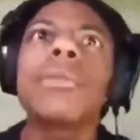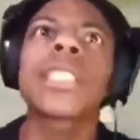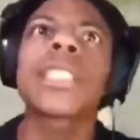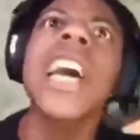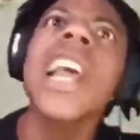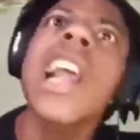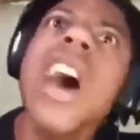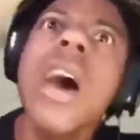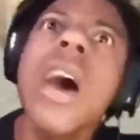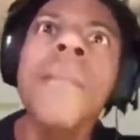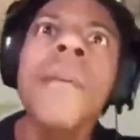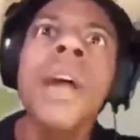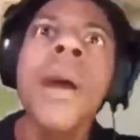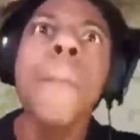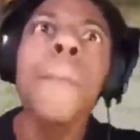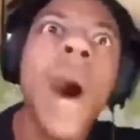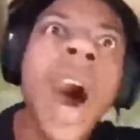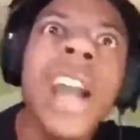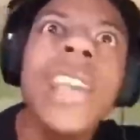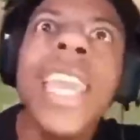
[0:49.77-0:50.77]
Shut up,
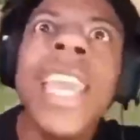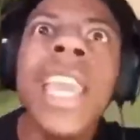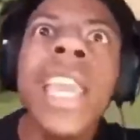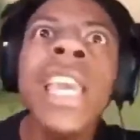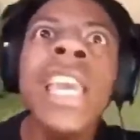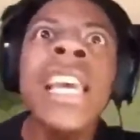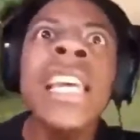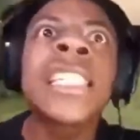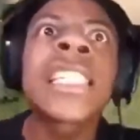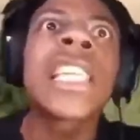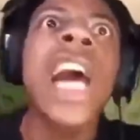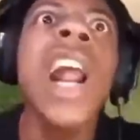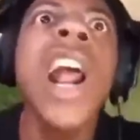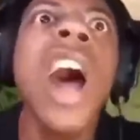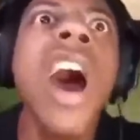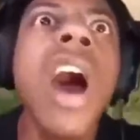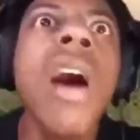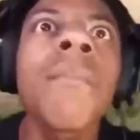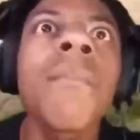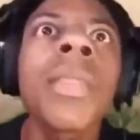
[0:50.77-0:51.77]
monkey. Shut
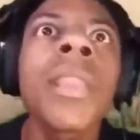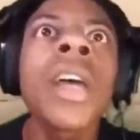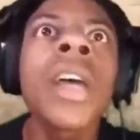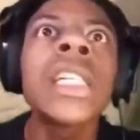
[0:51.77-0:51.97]
up.